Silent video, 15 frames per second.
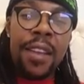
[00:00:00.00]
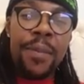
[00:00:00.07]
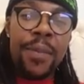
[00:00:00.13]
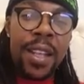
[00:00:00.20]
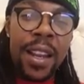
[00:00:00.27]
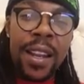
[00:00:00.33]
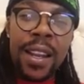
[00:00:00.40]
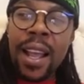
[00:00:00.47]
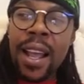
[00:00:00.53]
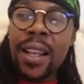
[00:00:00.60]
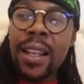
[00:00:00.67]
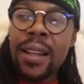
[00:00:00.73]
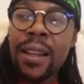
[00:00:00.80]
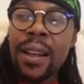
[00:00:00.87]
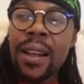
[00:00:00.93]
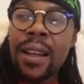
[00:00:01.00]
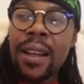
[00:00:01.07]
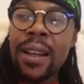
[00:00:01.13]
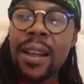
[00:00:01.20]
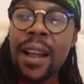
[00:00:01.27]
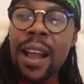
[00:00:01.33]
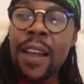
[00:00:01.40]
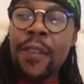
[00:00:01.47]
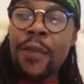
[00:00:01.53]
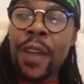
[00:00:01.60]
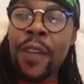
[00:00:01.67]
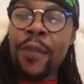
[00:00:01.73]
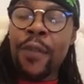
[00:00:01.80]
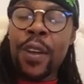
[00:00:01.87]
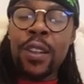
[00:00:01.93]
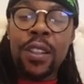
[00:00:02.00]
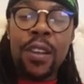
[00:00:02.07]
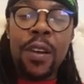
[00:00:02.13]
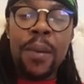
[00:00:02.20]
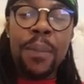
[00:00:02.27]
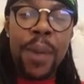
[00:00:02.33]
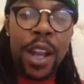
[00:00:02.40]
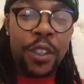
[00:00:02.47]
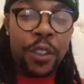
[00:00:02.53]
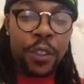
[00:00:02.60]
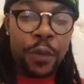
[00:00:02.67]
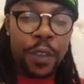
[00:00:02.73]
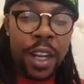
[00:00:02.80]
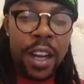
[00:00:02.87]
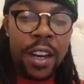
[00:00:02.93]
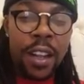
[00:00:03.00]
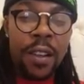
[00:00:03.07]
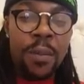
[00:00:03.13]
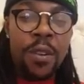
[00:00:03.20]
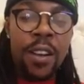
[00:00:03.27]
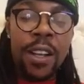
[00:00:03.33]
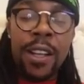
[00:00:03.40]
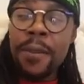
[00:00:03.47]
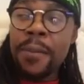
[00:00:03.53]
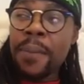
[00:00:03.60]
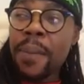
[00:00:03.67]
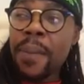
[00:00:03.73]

Immediately I felt compassion for that little boy,